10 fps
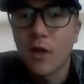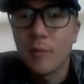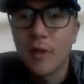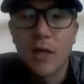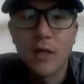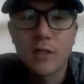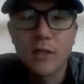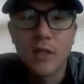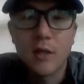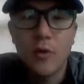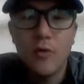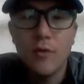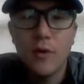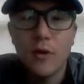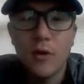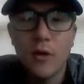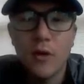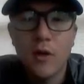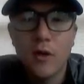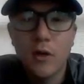let me kind of skim
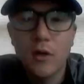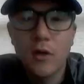over.